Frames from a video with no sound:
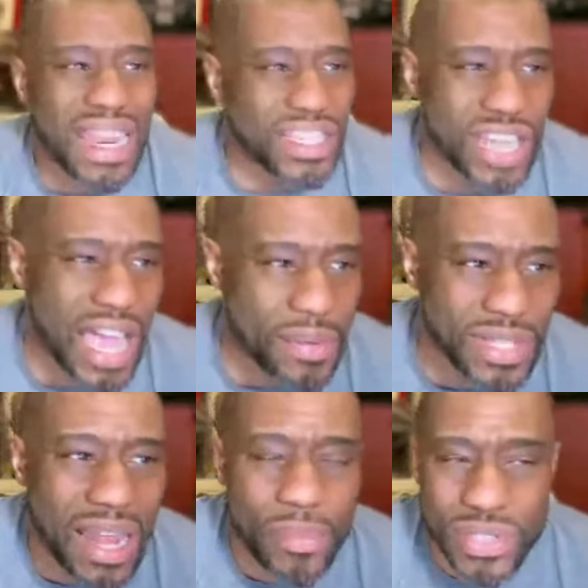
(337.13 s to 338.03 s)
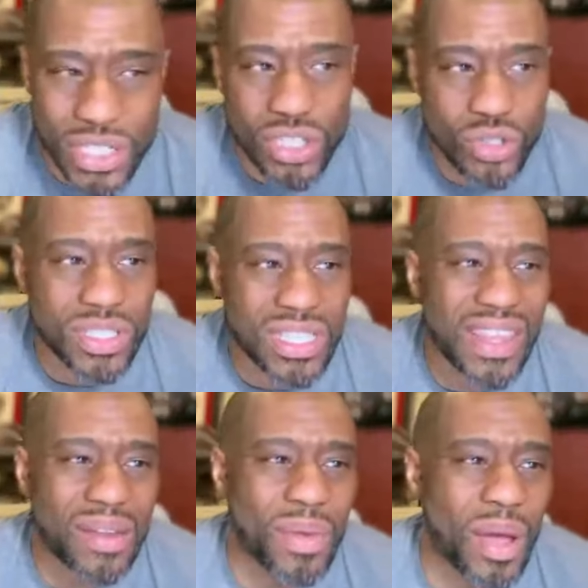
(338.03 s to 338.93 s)
a lot of jobs, a lot of positions you can
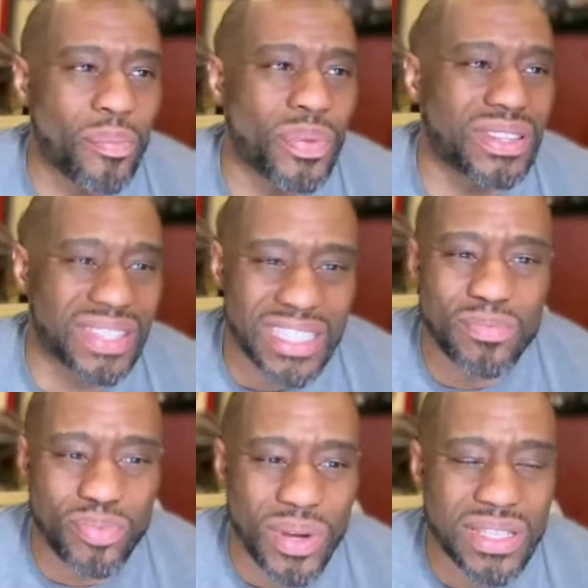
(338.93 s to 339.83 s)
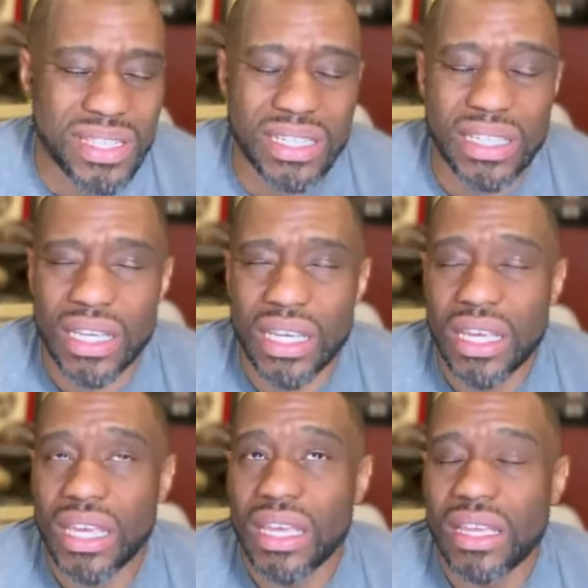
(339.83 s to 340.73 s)
say that about, but this president
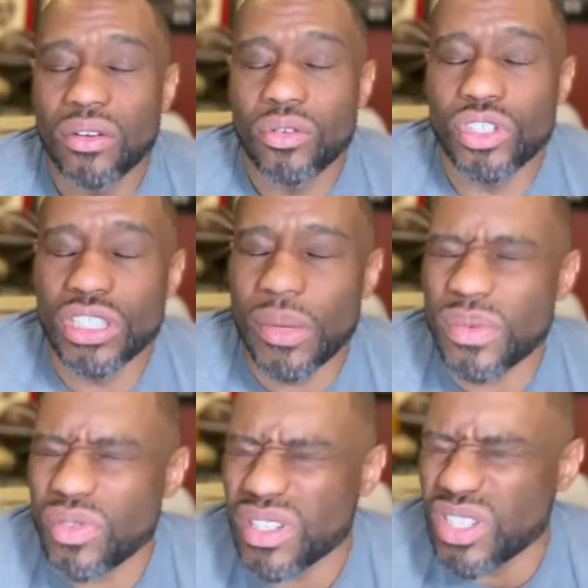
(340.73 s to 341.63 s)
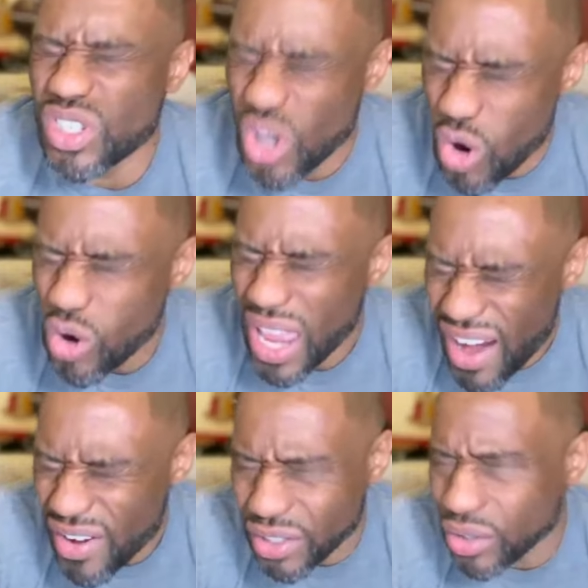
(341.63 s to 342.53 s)
demonstrates no
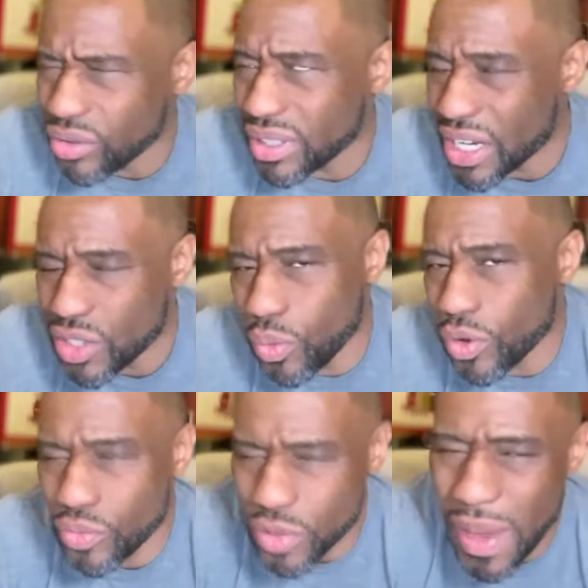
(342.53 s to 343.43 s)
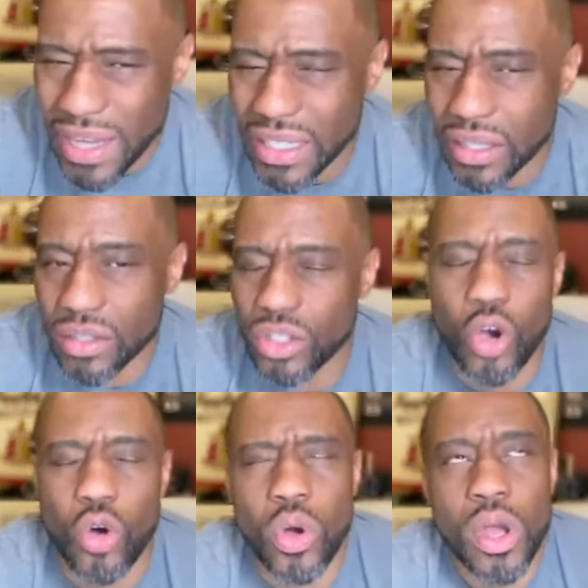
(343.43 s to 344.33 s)
character that is worth respecting,
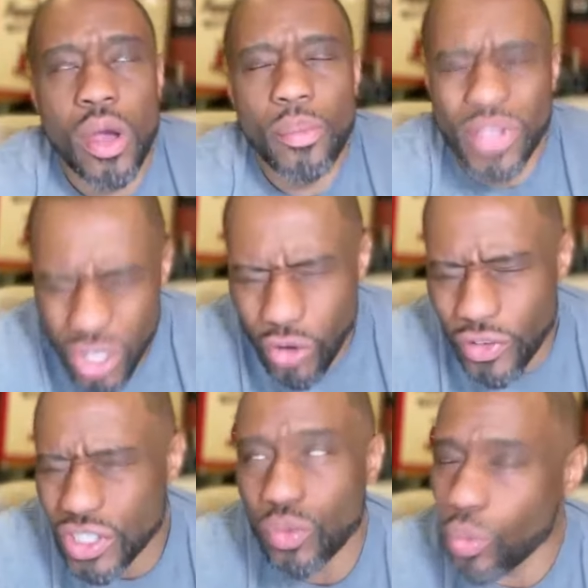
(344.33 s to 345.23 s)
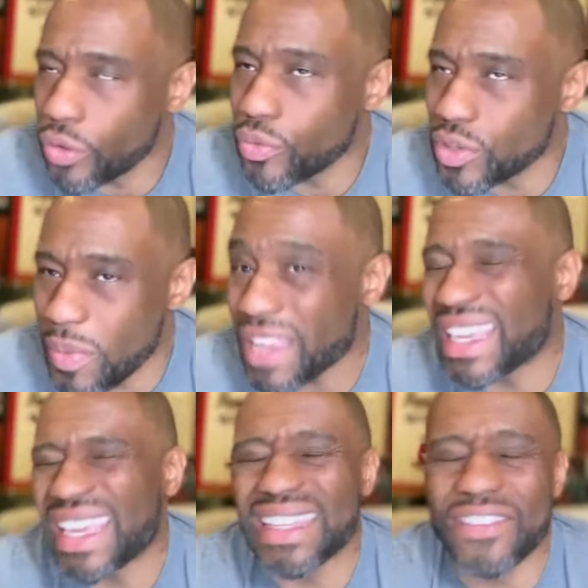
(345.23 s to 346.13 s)
no political vision worth
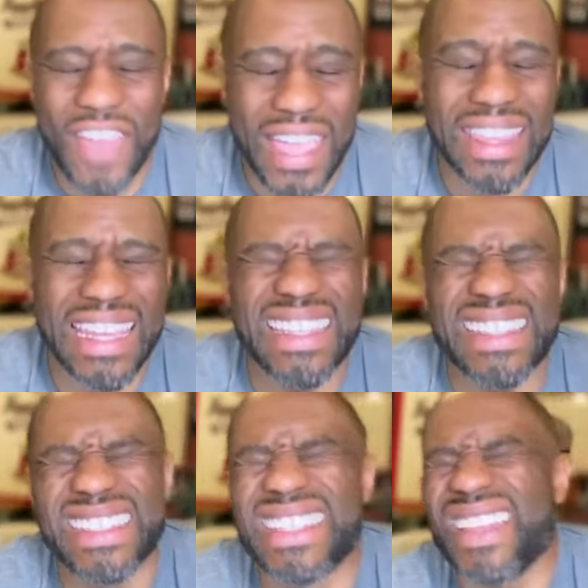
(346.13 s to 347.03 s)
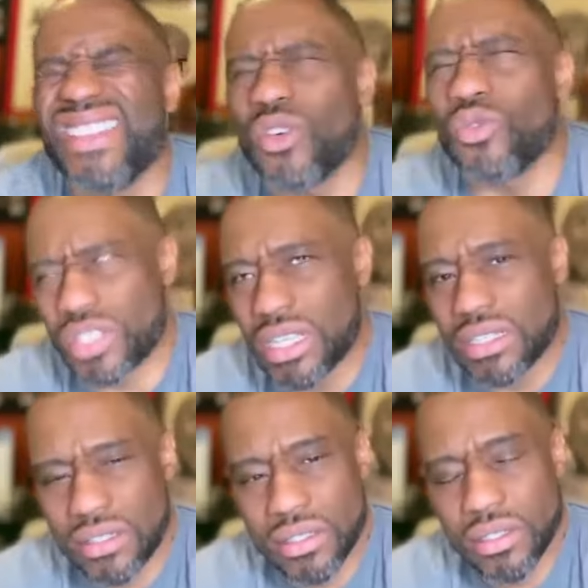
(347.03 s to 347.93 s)
respecting. And the fact that he's done those
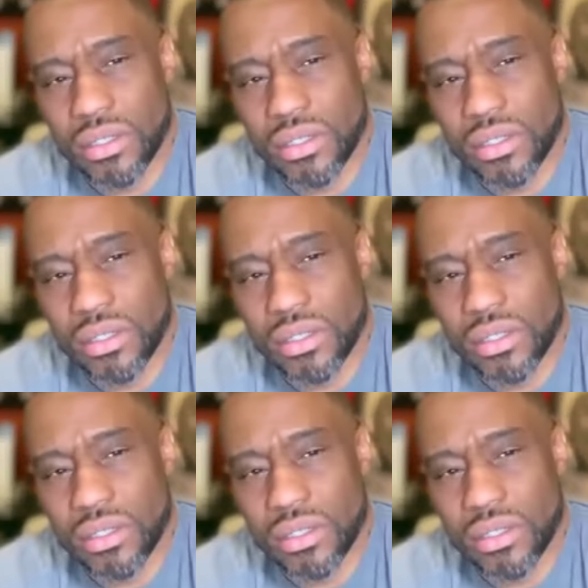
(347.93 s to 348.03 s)
things